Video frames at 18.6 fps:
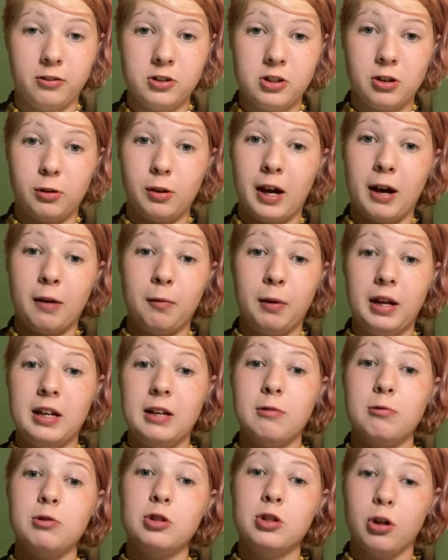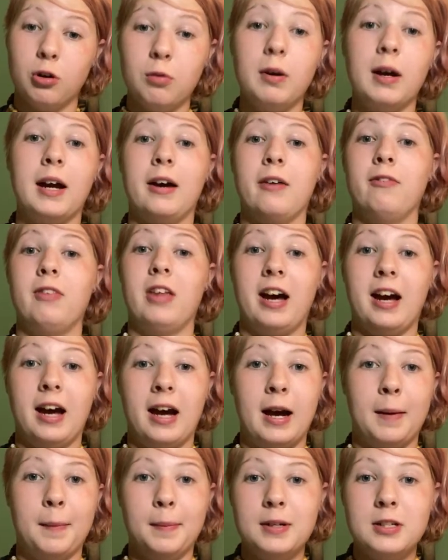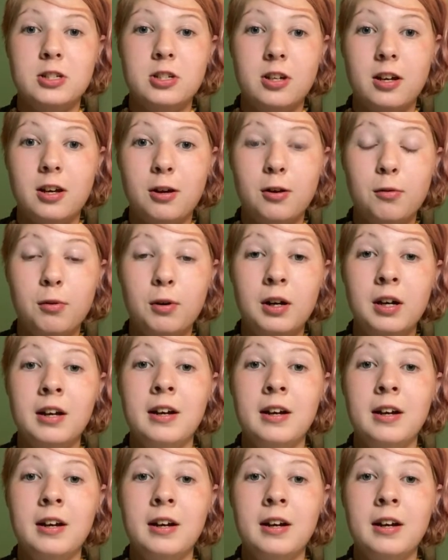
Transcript: so that way you don't have that happen to you.